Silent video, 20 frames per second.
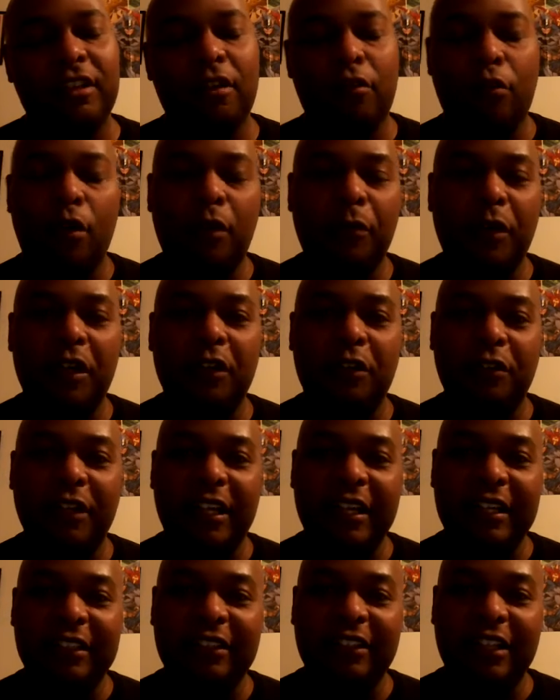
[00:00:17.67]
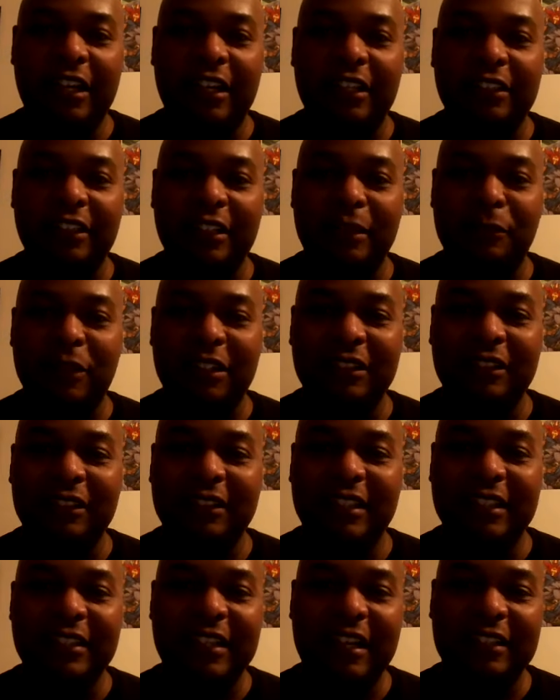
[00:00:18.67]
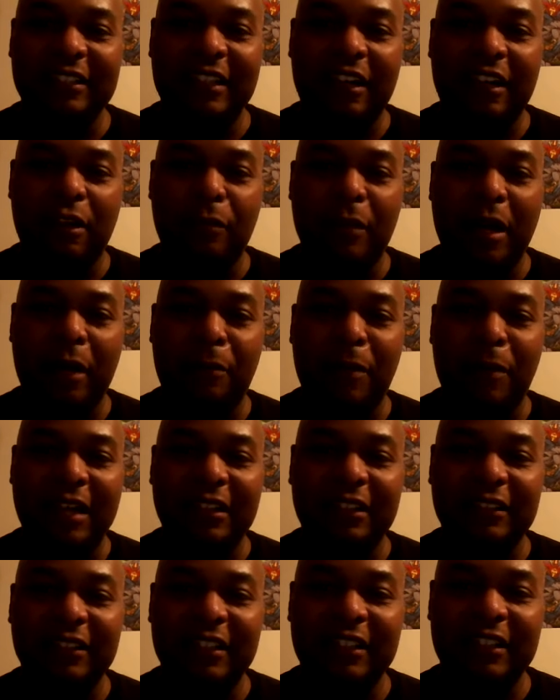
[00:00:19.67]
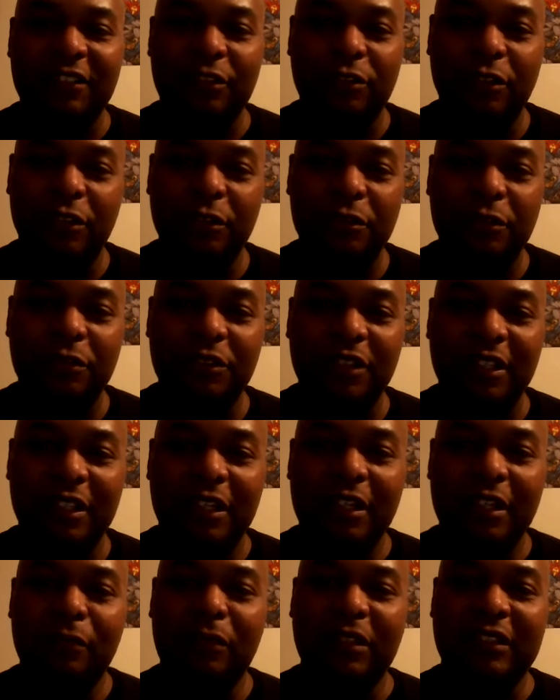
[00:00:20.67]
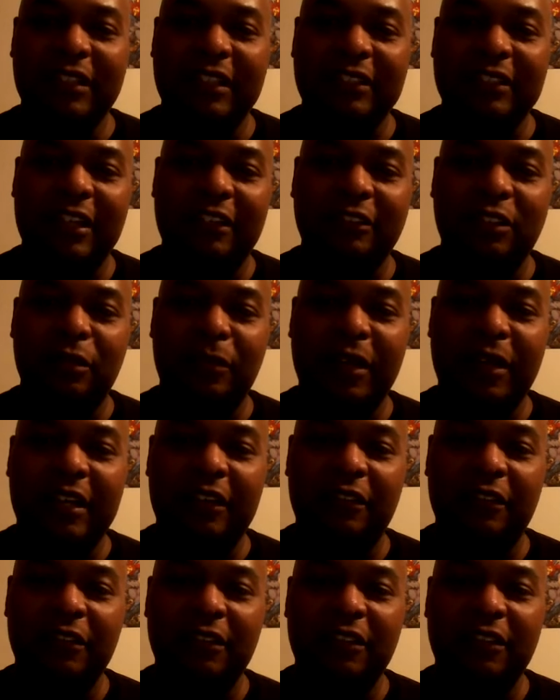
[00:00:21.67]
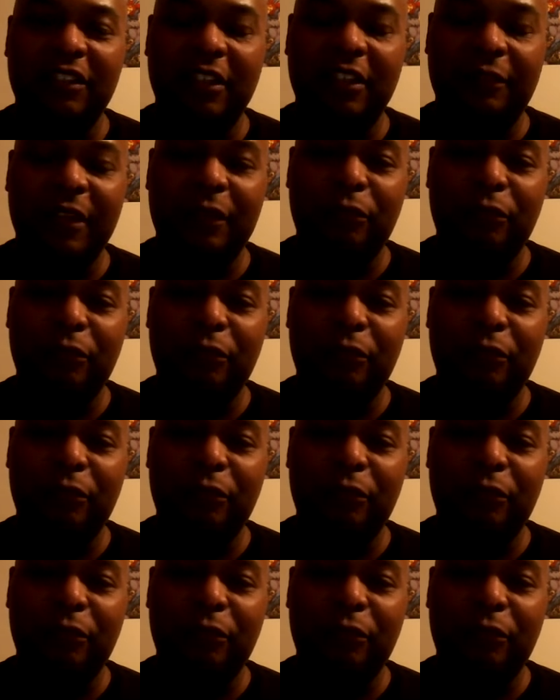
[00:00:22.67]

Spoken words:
Cuomo and Don Lemon did not talk about politics or news, but they talked about stuff that